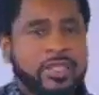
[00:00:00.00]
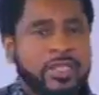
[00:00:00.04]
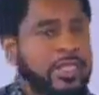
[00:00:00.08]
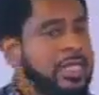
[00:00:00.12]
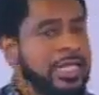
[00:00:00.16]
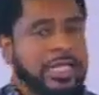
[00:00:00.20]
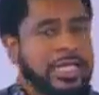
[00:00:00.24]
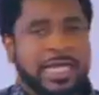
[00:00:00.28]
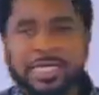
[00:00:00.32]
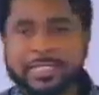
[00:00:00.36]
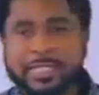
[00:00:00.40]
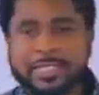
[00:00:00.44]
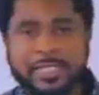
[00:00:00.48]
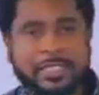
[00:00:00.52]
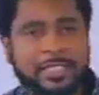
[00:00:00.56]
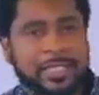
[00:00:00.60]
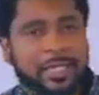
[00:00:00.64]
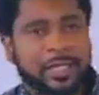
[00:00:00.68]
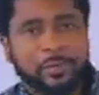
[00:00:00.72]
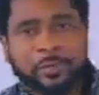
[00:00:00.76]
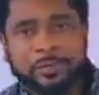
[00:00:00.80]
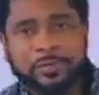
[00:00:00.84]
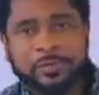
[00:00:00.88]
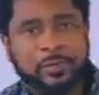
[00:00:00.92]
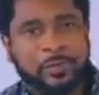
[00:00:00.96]
They can't get
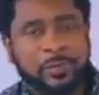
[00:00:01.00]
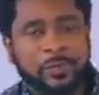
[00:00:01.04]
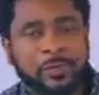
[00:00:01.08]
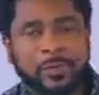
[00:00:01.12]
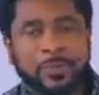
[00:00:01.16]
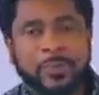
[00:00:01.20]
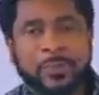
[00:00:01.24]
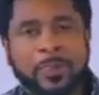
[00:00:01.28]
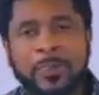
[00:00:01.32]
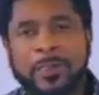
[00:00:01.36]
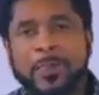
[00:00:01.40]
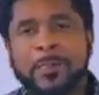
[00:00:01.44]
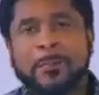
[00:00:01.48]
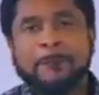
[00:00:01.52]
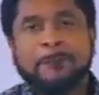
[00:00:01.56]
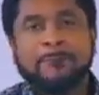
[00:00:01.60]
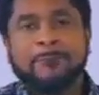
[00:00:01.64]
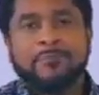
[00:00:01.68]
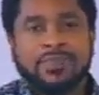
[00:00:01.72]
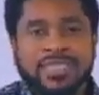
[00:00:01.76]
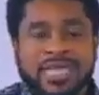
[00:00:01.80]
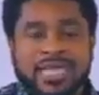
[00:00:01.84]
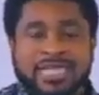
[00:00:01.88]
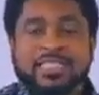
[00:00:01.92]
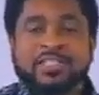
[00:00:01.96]
help.
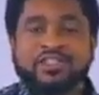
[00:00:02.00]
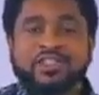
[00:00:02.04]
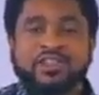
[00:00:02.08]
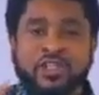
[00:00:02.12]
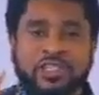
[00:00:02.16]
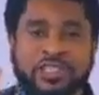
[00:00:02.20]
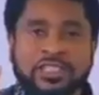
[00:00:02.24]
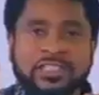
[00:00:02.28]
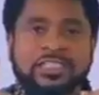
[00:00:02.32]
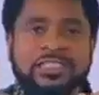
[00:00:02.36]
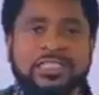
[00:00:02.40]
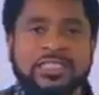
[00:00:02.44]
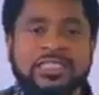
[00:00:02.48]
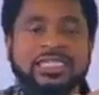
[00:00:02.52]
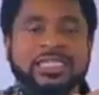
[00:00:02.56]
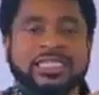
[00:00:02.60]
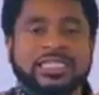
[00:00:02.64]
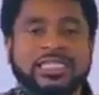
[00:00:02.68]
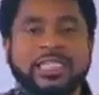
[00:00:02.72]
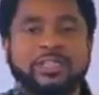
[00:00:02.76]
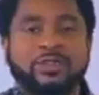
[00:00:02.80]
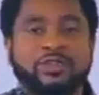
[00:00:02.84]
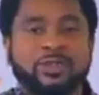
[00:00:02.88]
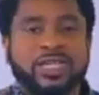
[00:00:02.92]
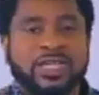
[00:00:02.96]
There is such a thing as
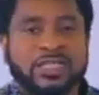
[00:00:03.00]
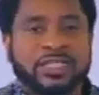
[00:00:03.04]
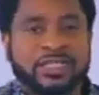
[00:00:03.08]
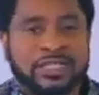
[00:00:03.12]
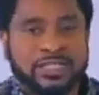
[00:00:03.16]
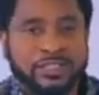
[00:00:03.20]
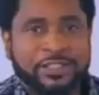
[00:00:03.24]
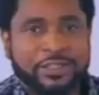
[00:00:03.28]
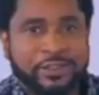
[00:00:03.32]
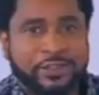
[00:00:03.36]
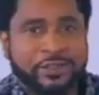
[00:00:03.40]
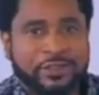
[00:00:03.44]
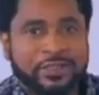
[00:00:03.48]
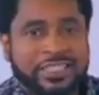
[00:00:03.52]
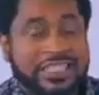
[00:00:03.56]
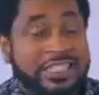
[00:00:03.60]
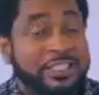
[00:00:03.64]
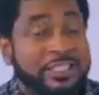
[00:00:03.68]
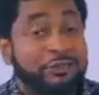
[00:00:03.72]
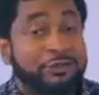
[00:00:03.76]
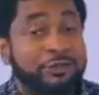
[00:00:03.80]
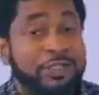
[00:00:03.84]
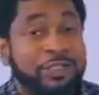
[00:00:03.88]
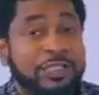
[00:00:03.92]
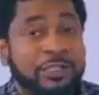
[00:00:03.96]
sexual addiction.
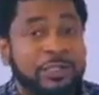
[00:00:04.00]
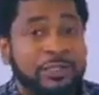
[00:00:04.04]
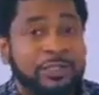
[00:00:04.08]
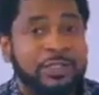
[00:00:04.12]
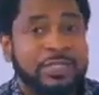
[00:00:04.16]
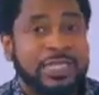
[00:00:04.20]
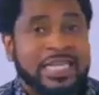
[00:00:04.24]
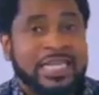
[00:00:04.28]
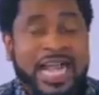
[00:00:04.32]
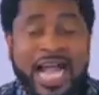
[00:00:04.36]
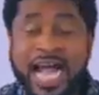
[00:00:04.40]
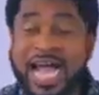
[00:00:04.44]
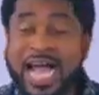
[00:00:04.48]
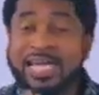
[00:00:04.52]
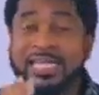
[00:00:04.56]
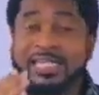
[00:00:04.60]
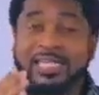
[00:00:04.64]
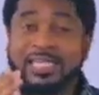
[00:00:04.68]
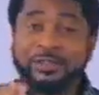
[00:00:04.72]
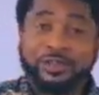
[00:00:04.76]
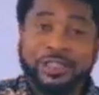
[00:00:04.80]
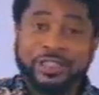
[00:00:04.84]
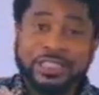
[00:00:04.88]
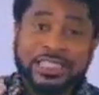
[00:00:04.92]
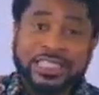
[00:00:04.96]
It's real. And
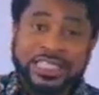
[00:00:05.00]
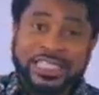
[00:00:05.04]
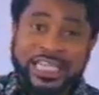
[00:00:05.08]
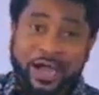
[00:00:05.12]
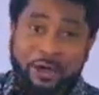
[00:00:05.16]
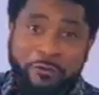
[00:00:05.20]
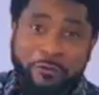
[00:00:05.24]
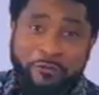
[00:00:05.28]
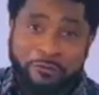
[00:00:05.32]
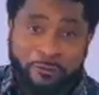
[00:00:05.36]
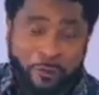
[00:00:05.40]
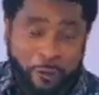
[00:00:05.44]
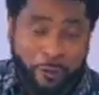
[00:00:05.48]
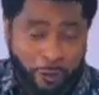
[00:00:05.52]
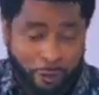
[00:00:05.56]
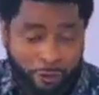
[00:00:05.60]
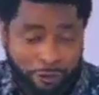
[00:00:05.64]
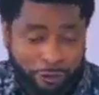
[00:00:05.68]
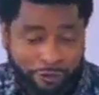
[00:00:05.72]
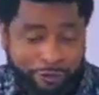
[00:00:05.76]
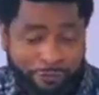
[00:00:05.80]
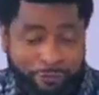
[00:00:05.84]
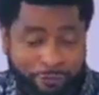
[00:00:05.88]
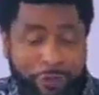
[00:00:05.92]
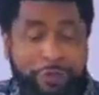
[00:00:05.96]
you see,
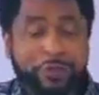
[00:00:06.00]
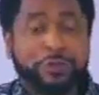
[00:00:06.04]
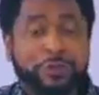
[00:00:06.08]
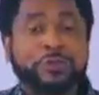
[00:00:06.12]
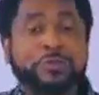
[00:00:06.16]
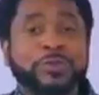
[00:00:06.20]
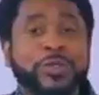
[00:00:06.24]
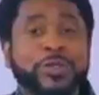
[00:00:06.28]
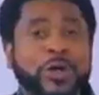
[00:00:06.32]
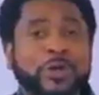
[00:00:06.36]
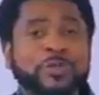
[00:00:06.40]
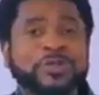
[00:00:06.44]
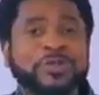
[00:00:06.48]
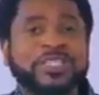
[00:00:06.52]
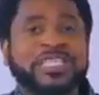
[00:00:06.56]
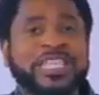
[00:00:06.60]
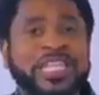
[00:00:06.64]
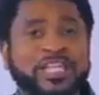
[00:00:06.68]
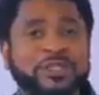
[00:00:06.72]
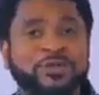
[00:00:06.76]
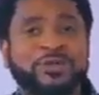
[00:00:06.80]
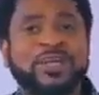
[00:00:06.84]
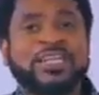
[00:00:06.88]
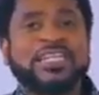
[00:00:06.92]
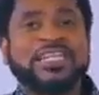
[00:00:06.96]
for you to become
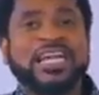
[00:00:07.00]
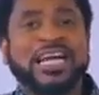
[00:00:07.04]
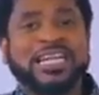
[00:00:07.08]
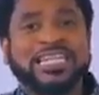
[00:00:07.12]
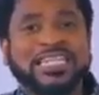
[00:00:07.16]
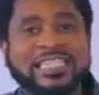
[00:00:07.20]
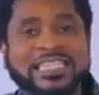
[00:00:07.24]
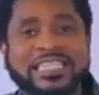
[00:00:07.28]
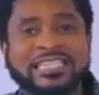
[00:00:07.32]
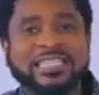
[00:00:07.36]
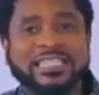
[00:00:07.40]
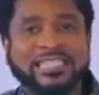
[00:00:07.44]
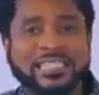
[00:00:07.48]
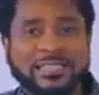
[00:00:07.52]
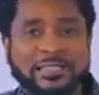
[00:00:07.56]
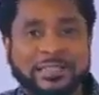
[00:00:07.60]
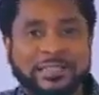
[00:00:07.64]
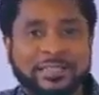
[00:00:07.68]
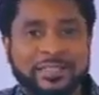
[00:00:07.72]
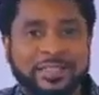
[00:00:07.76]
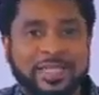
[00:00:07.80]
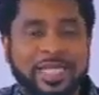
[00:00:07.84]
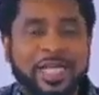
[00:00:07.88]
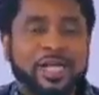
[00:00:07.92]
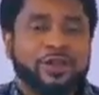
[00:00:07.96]
sexually addicted,
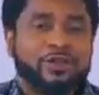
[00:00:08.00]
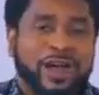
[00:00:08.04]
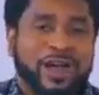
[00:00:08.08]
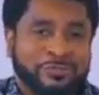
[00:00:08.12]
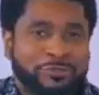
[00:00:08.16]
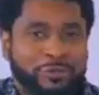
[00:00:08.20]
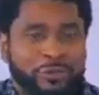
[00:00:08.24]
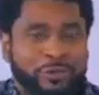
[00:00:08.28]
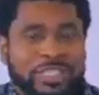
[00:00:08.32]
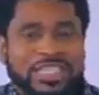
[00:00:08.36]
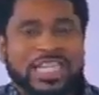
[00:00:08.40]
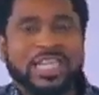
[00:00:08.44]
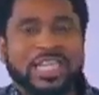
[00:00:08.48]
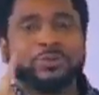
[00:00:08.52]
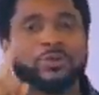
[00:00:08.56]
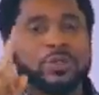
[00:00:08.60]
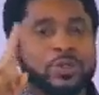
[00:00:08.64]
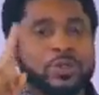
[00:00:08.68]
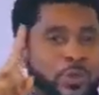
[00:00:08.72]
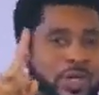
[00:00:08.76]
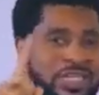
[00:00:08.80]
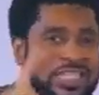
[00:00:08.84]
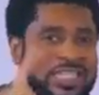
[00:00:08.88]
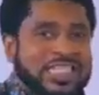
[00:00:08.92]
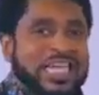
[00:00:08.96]
you have to start with
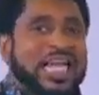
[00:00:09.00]
one